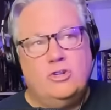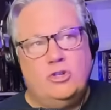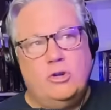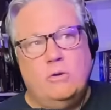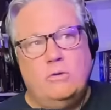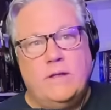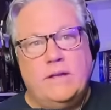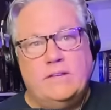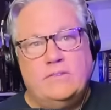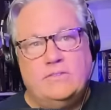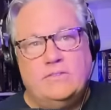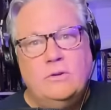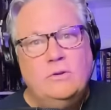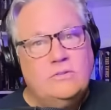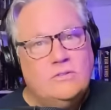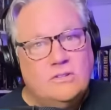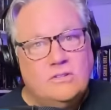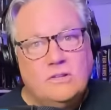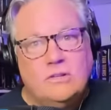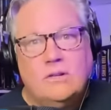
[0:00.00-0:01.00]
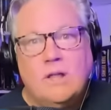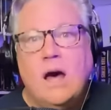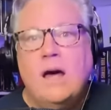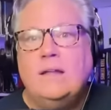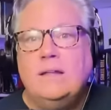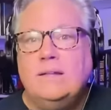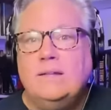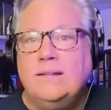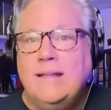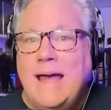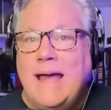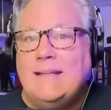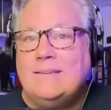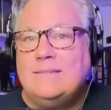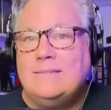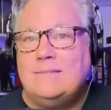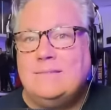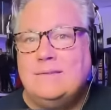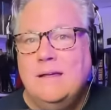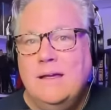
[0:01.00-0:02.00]
a show like Suits is a lot
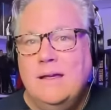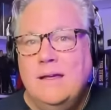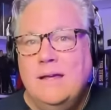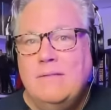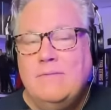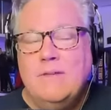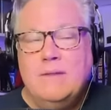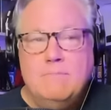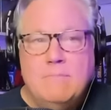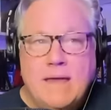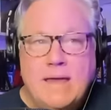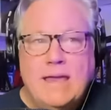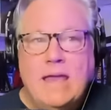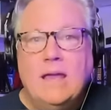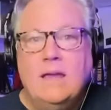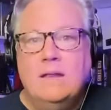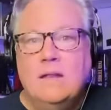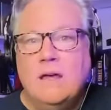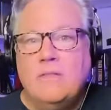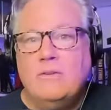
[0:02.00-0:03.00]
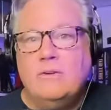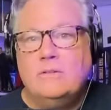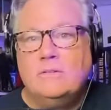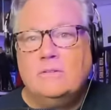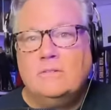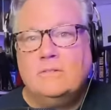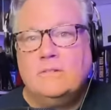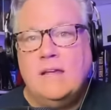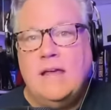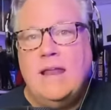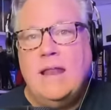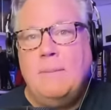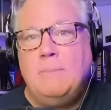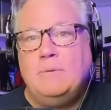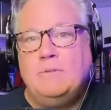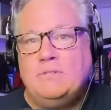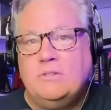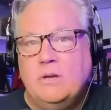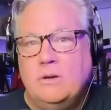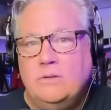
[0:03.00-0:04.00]
less than making another ten
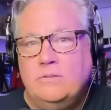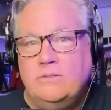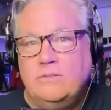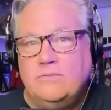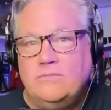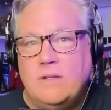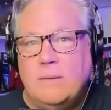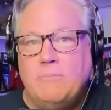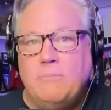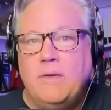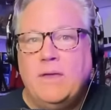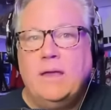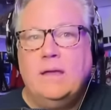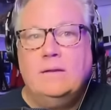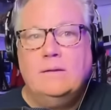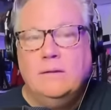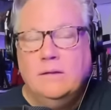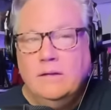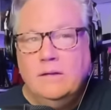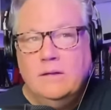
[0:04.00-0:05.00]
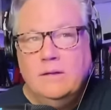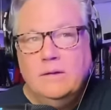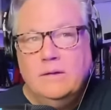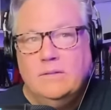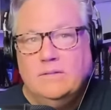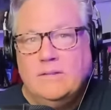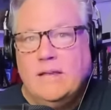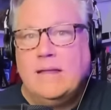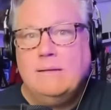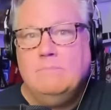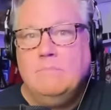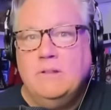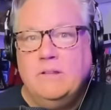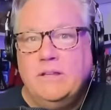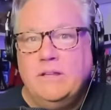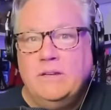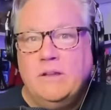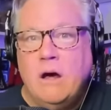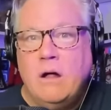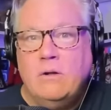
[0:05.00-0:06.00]
episodes of something at ten
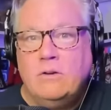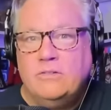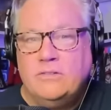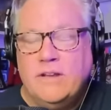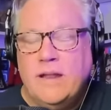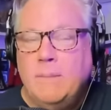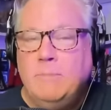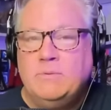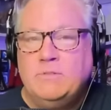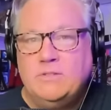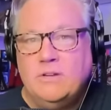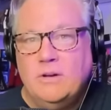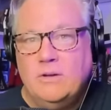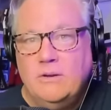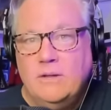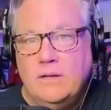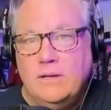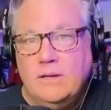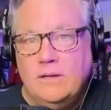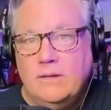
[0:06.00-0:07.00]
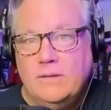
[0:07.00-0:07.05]
million dollars an episode.